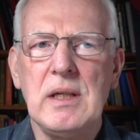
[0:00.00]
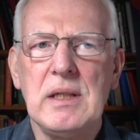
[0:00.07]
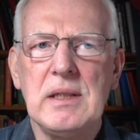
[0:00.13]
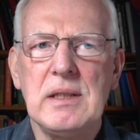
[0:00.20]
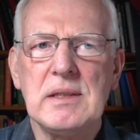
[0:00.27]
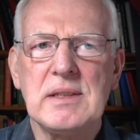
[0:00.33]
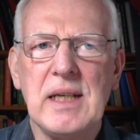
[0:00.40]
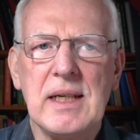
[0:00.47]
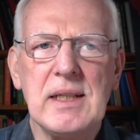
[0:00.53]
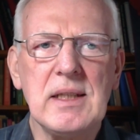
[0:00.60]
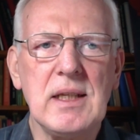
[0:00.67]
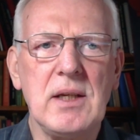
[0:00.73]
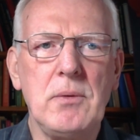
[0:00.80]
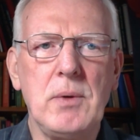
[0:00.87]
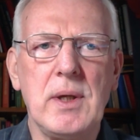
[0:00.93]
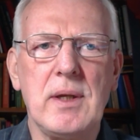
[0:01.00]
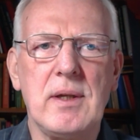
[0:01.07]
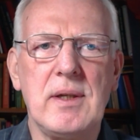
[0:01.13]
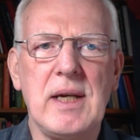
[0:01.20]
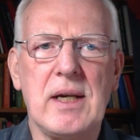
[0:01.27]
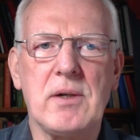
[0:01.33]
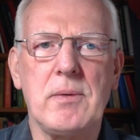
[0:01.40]
Secondly, with
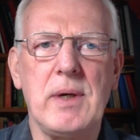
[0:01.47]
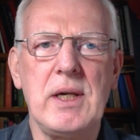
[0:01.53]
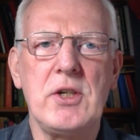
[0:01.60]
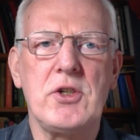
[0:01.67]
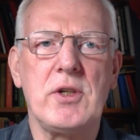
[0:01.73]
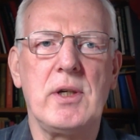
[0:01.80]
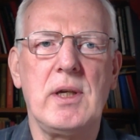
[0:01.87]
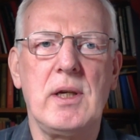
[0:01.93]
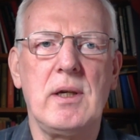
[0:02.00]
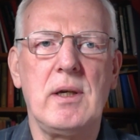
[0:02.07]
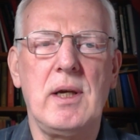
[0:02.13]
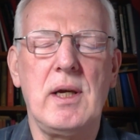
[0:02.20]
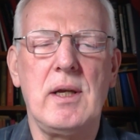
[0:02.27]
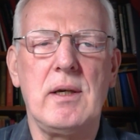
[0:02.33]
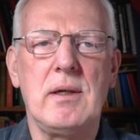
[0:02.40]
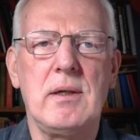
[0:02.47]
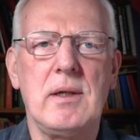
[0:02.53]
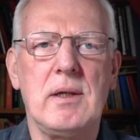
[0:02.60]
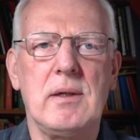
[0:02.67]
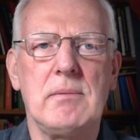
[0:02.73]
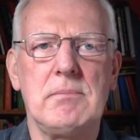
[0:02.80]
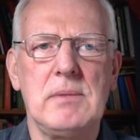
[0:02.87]
decoration
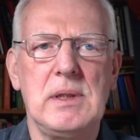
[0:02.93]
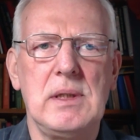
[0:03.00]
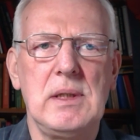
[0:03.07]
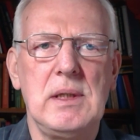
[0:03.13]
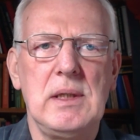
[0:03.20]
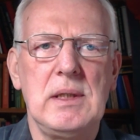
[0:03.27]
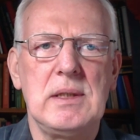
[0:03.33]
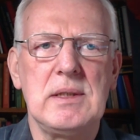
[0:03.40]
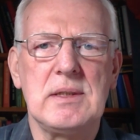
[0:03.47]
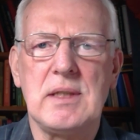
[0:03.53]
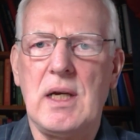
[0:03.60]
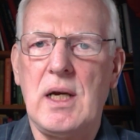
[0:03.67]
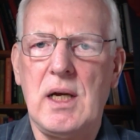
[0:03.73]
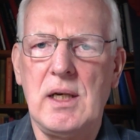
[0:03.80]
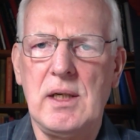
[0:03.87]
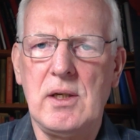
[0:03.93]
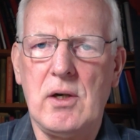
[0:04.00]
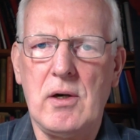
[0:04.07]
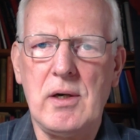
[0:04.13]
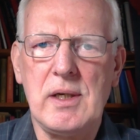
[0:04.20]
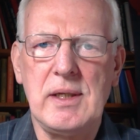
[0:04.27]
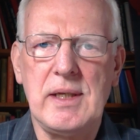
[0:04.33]
and design and
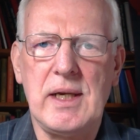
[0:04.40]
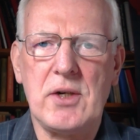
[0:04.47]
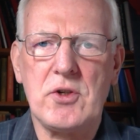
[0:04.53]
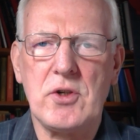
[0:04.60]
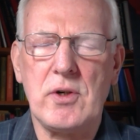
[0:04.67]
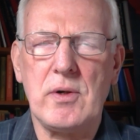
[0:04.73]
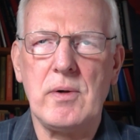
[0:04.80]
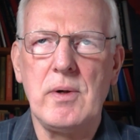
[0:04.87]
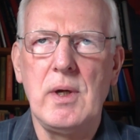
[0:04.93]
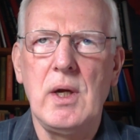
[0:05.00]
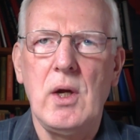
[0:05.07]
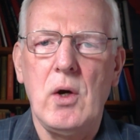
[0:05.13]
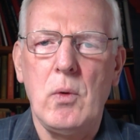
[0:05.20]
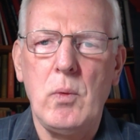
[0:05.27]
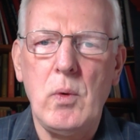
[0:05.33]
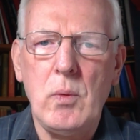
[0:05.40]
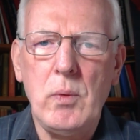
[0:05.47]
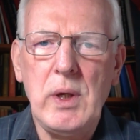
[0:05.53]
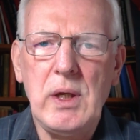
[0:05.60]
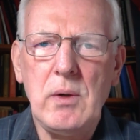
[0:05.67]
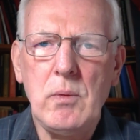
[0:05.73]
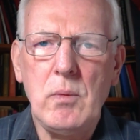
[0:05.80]
architecture,
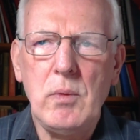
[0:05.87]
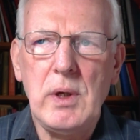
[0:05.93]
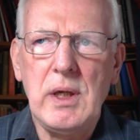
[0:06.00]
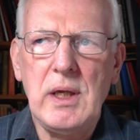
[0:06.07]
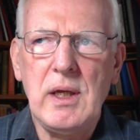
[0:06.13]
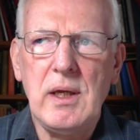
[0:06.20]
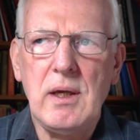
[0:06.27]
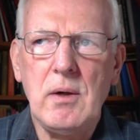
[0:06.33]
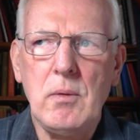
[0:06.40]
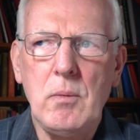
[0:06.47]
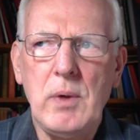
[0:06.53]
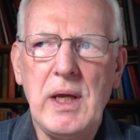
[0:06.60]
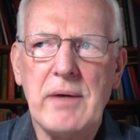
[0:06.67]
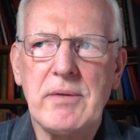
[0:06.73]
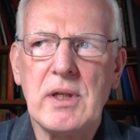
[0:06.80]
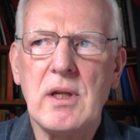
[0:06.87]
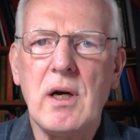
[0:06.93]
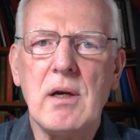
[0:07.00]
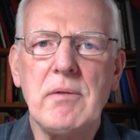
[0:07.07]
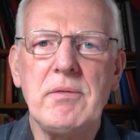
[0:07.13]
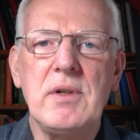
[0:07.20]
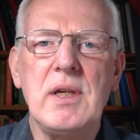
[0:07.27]
we have a lot
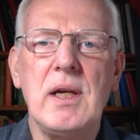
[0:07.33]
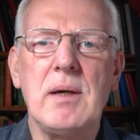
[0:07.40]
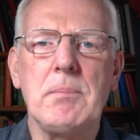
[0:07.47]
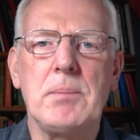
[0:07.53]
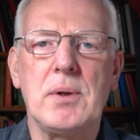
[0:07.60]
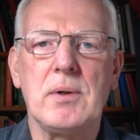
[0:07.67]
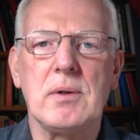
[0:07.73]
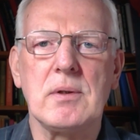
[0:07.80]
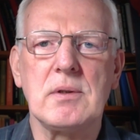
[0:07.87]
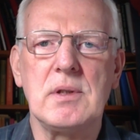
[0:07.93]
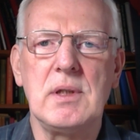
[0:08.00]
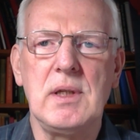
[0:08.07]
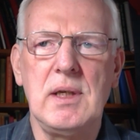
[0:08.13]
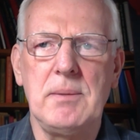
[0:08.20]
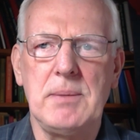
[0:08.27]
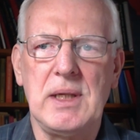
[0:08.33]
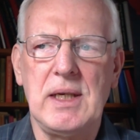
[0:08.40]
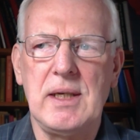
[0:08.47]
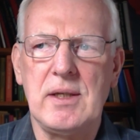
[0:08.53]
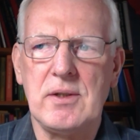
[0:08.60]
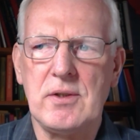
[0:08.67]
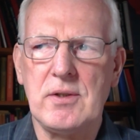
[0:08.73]
of temples in the
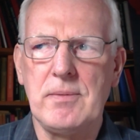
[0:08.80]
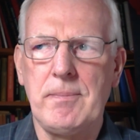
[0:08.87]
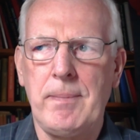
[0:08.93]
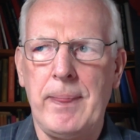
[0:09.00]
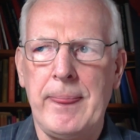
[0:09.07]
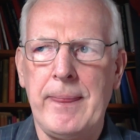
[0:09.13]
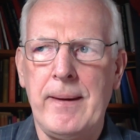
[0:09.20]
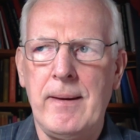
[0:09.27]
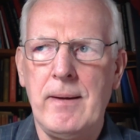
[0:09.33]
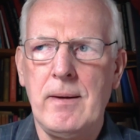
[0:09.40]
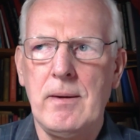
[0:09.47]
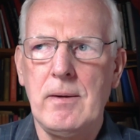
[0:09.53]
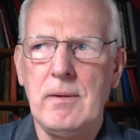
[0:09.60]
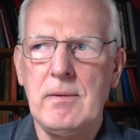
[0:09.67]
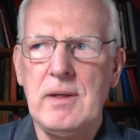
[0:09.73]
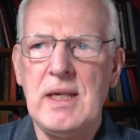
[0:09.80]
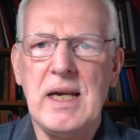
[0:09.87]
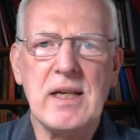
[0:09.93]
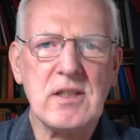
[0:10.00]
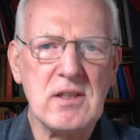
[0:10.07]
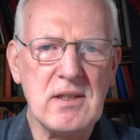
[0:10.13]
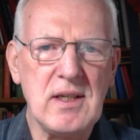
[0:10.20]
Himalayas.
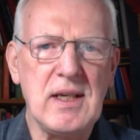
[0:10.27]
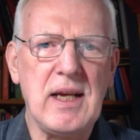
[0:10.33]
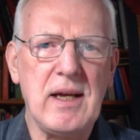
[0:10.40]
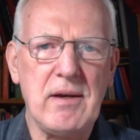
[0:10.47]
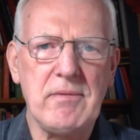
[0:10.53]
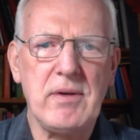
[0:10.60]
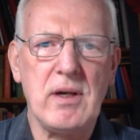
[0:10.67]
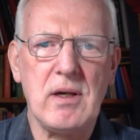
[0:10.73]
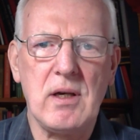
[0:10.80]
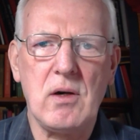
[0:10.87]
Yes, that have a